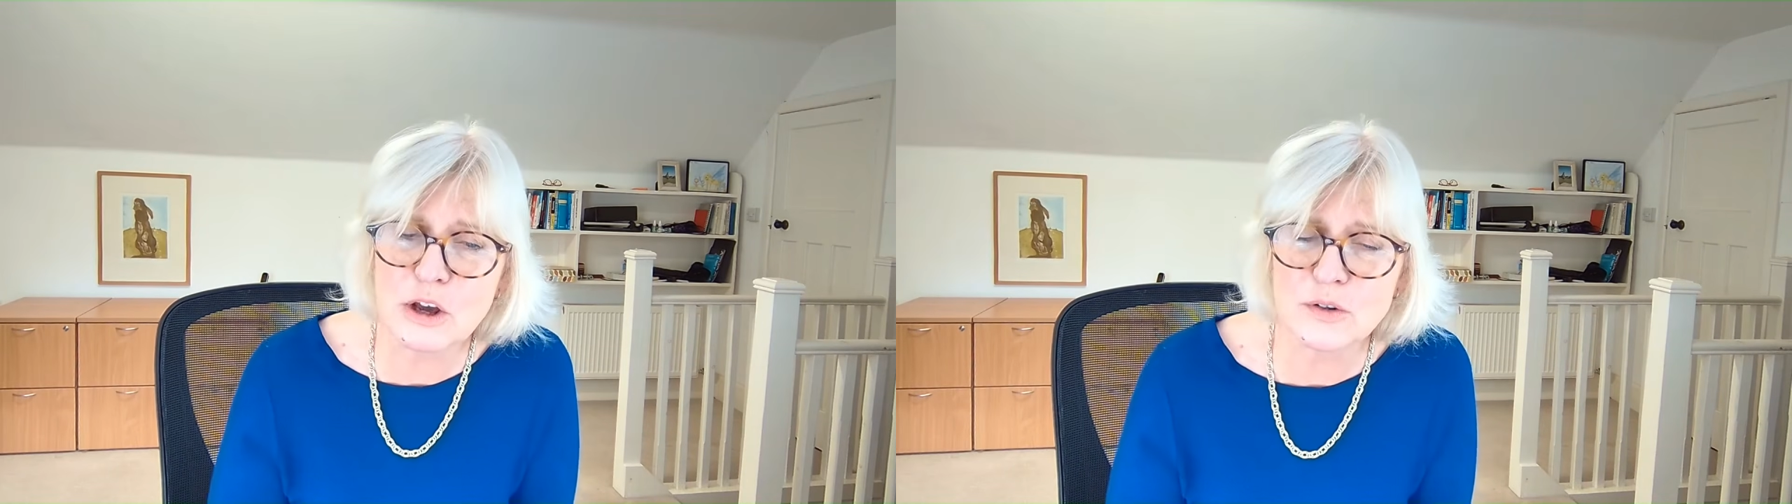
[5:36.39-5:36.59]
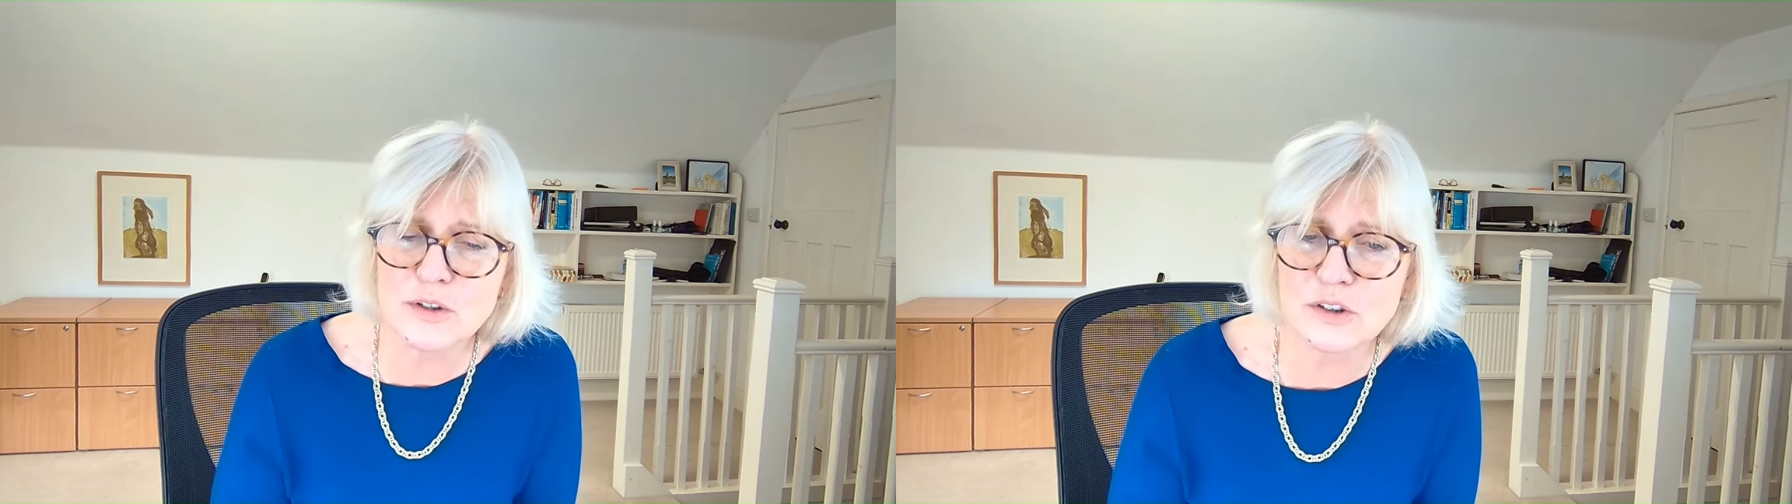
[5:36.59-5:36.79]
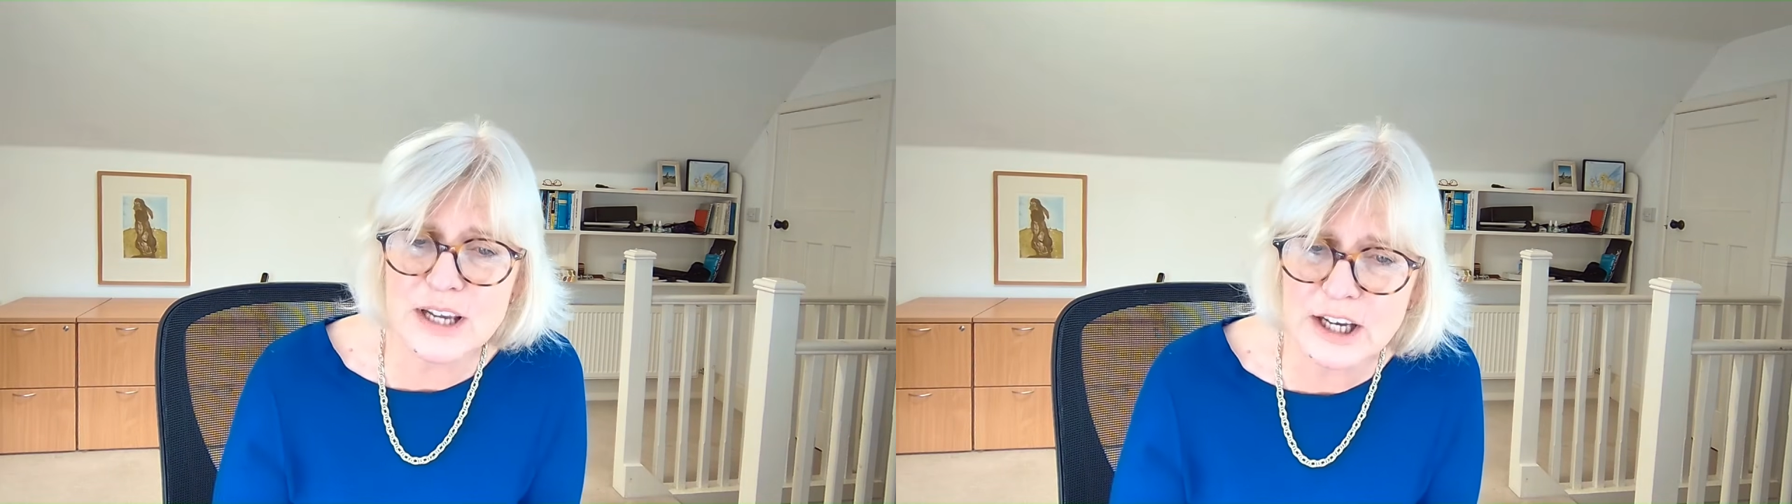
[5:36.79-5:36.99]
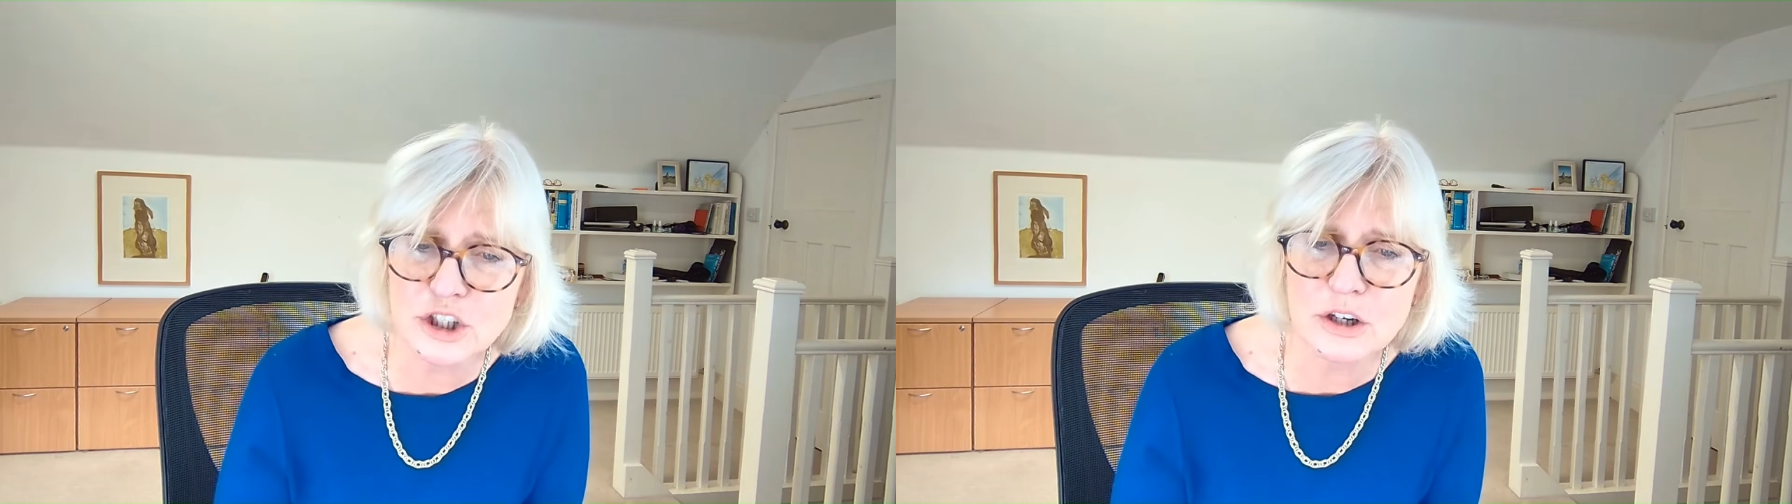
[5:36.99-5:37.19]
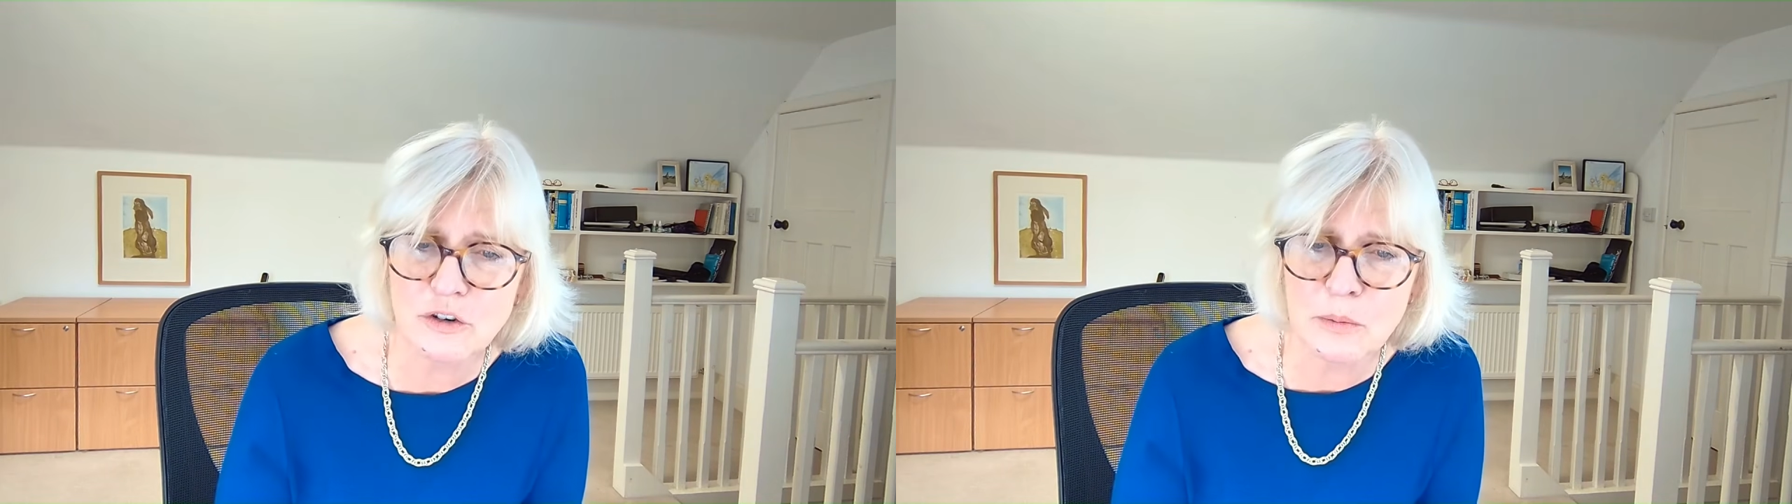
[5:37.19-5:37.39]

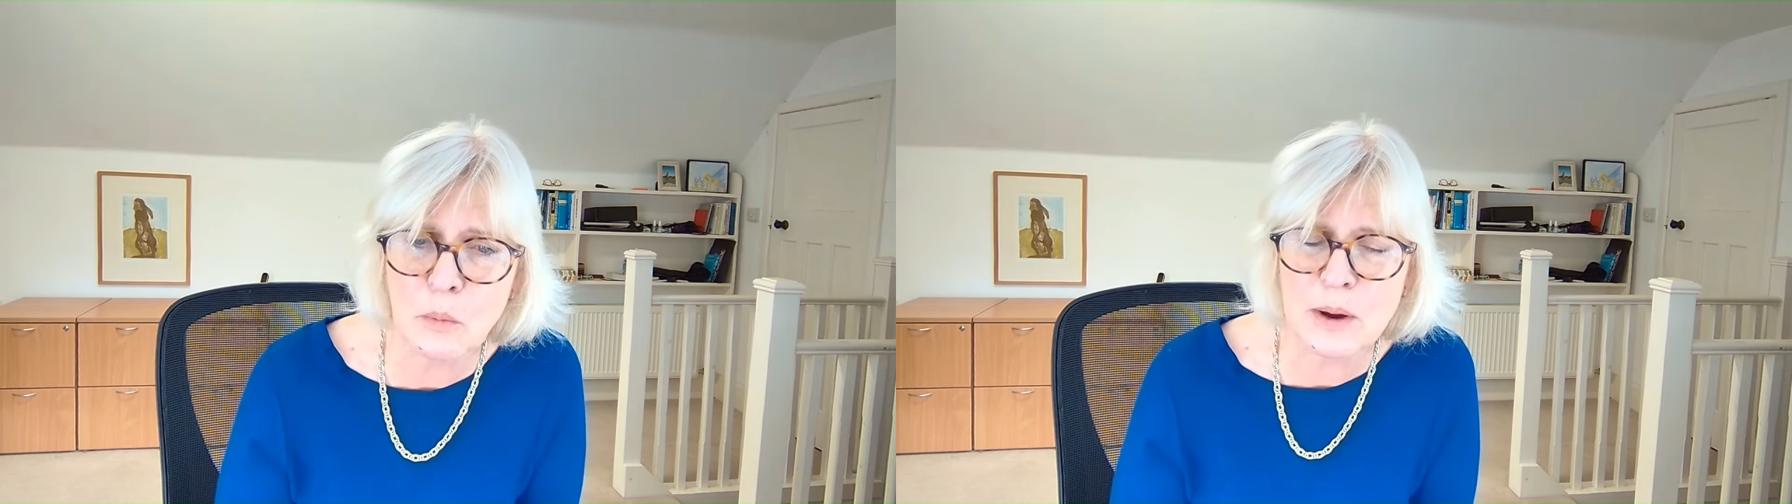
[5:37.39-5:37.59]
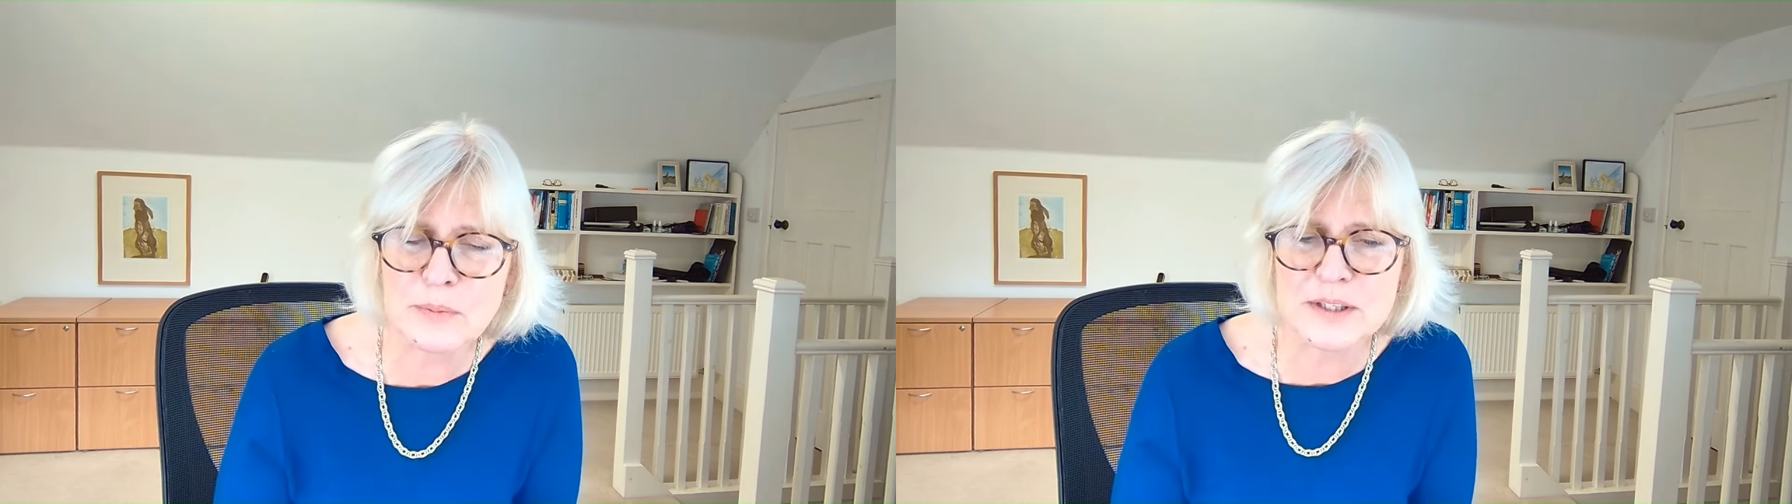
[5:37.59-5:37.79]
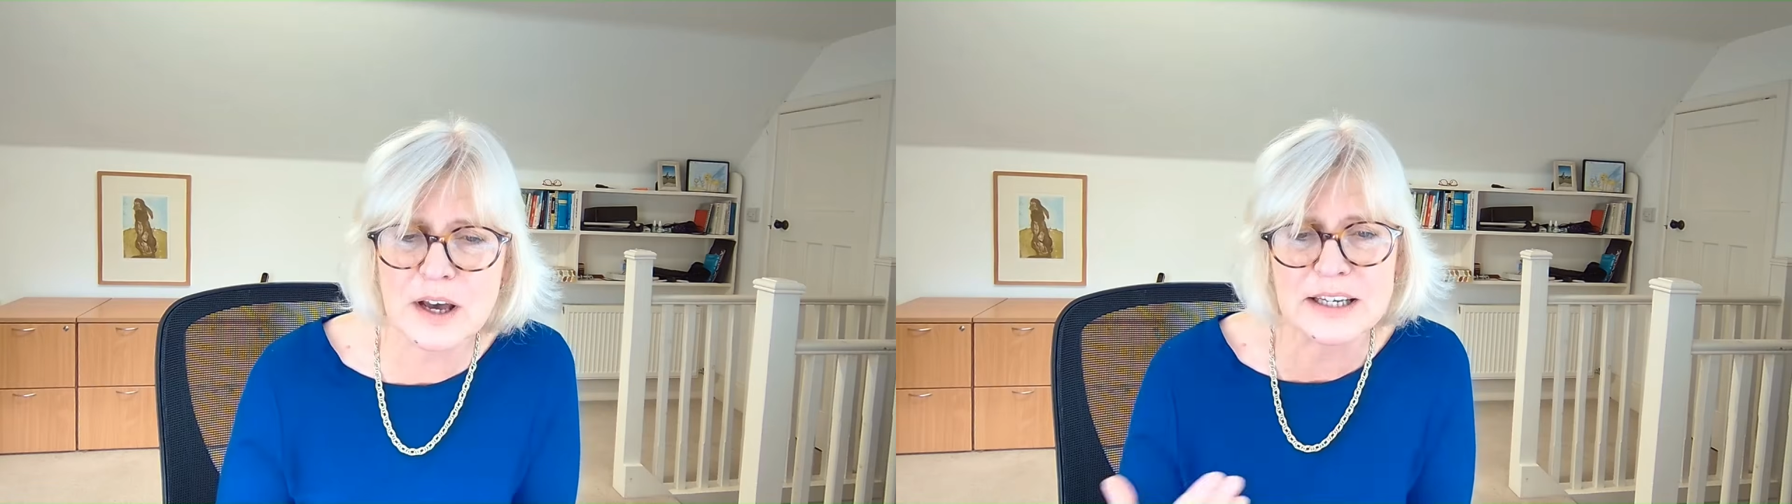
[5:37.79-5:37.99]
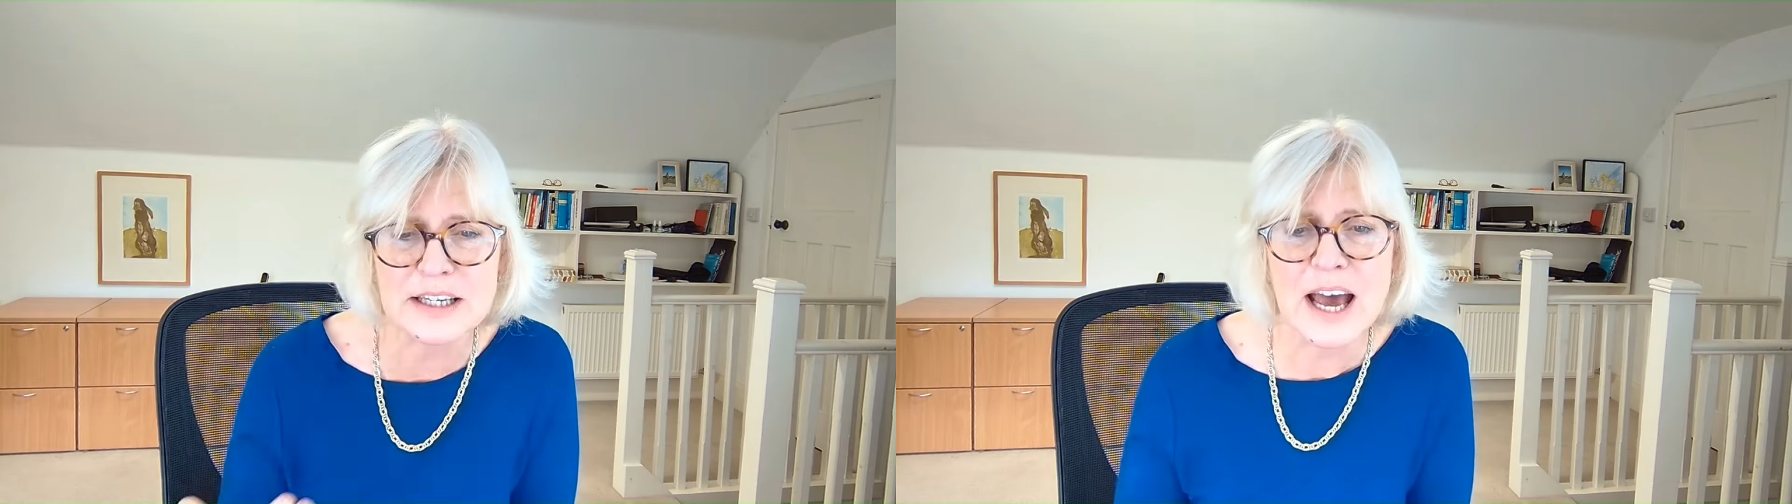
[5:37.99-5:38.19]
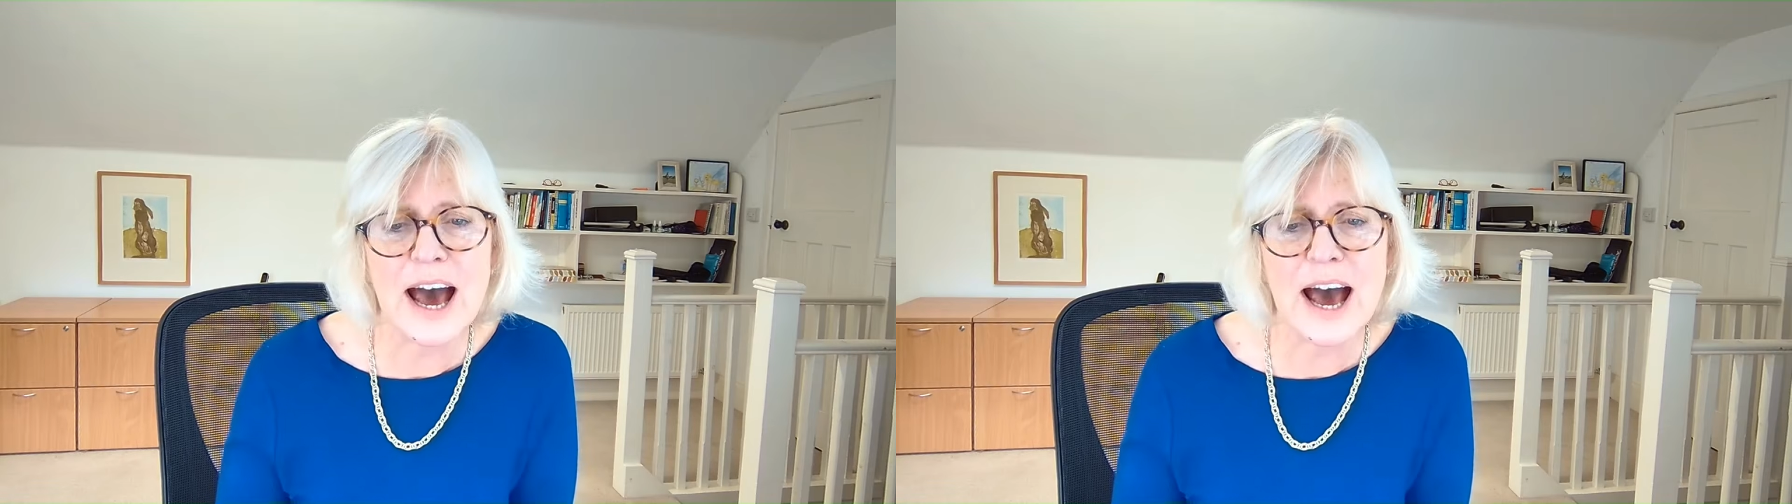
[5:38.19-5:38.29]
consultation from our website